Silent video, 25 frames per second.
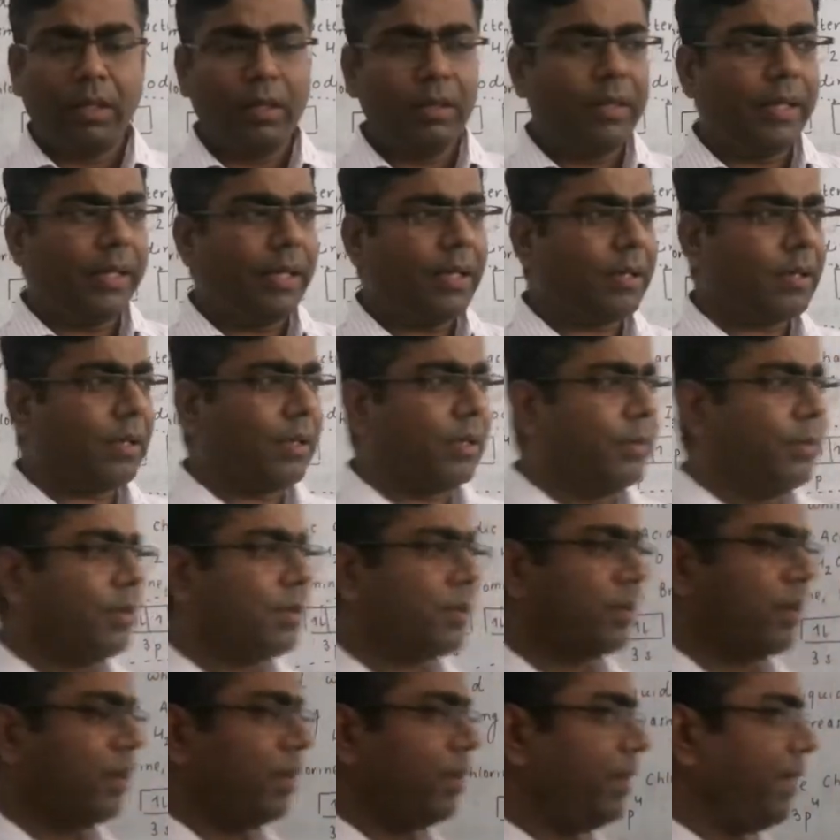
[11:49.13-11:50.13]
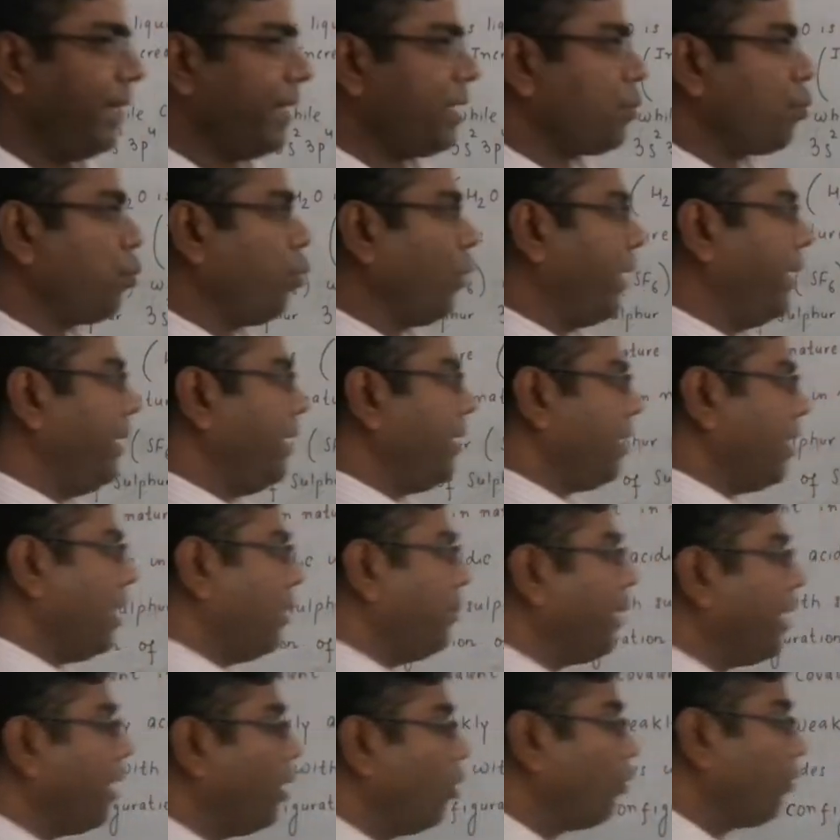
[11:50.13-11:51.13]
Then comes next point
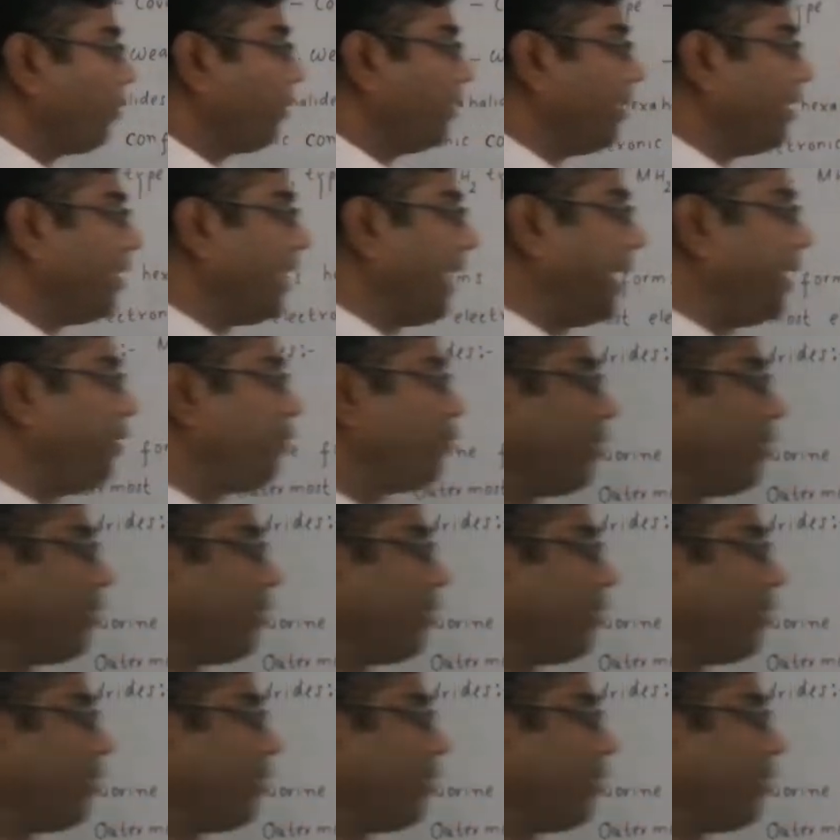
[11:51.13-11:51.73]
about the